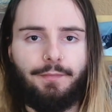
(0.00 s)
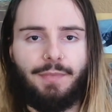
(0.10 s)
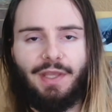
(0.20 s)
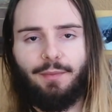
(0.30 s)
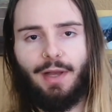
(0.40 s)

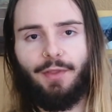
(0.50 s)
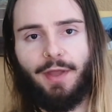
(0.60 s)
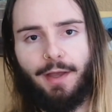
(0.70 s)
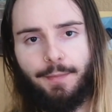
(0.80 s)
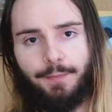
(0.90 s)
Think about
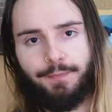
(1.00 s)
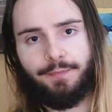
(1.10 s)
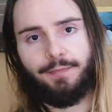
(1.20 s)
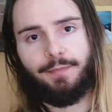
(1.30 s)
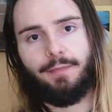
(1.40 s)
that.
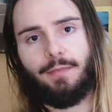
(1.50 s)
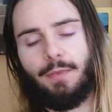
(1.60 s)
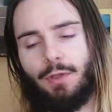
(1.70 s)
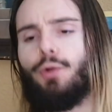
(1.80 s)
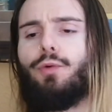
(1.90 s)

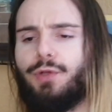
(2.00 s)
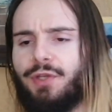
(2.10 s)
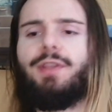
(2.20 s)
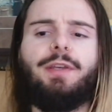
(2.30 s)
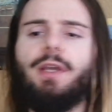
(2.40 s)

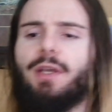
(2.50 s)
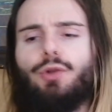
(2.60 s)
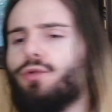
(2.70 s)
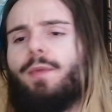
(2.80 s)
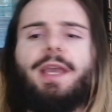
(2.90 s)

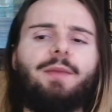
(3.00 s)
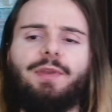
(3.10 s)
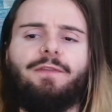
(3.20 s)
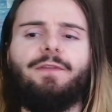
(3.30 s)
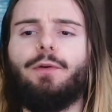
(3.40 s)
You make
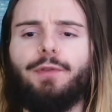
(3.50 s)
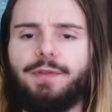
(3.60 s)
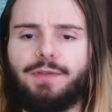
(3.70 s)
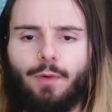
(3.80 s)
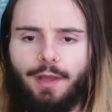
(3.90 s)
me feel
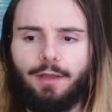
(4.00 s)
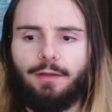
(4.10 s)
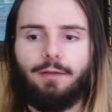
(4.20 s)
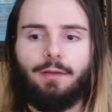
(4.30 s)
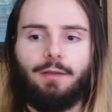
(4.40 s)
this way.
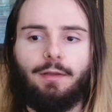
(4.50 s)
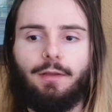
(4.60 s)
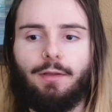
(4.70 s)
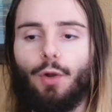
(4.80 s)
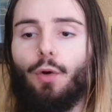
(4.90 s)

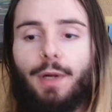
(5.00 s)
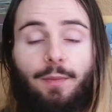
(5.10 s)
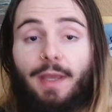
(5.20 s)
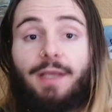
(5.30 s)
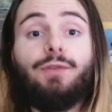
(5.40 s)
Nobody
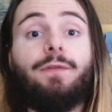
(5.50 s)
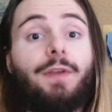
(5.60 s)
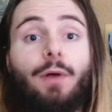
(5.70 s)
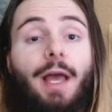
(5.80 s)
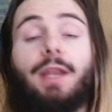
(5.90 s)
makes you
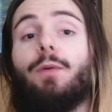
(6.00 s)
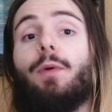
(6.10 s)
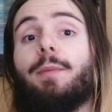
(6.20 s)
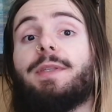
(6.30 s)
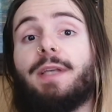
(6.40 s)
feel any
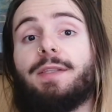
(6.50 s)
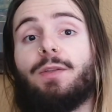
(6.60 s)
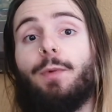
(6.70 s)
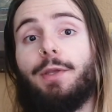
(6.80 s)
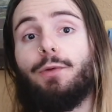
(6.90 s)
way besides
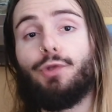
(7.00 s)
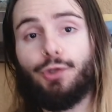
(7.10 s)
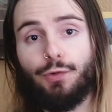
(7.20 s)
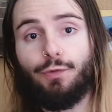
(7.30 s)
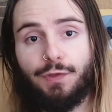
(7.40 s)
the way you
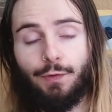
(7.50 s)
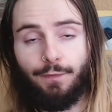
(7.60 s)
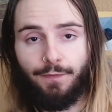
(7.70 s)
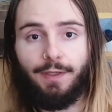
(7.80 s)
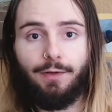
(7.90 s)
choose to
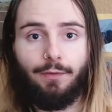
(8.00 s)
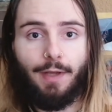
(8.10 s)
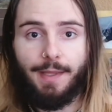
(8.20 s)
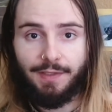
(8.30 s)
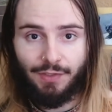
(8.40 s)
feel,
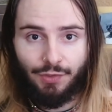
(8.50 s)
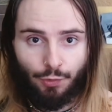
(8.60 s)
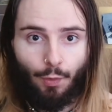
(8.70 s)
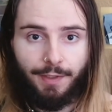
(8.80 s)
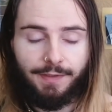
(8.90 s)
and it's a
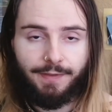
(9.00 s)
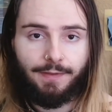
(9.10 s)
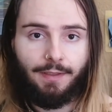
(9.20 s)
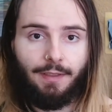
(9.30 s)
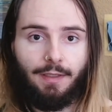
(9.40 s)

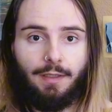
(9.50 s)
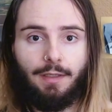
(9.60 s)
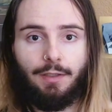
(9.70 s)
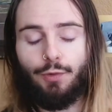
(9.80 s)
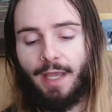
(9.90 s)
choice.
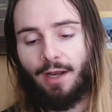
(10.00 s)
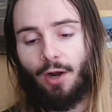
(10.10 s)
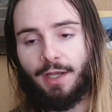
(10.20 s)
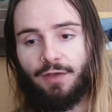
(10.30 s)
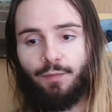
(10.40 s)
You
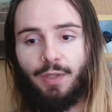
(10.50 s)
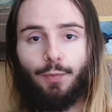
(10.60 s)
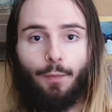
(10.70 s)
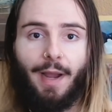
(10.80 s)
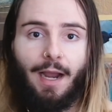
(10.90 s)
cannot give
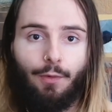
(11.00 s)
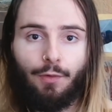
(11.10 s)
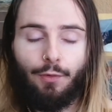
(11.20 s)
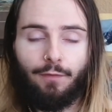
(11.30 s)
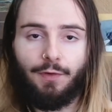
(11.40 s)
people
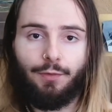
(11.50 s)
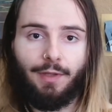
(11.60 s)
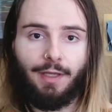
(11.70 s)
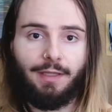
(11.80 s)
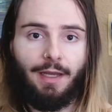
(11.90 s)
power over you
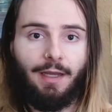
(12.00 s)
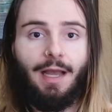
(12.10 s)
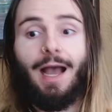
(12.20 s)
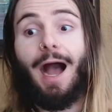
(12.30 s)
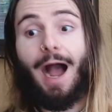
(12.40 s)
like that.
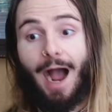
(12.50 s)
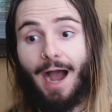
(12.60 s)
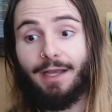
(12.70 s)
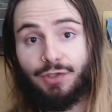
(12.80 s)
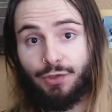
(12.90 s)

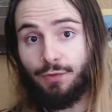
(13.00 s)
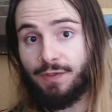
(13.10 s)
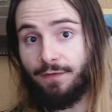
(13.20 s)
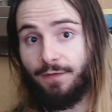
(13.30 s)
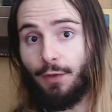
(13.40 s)
I choose
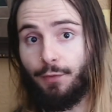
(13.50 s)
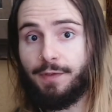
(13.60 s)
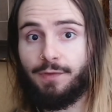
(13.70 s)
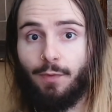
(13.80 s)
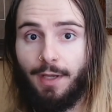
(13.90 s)
to feel
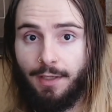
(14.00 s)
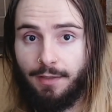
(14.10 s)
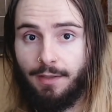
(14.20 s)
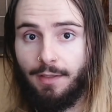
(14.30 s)
this way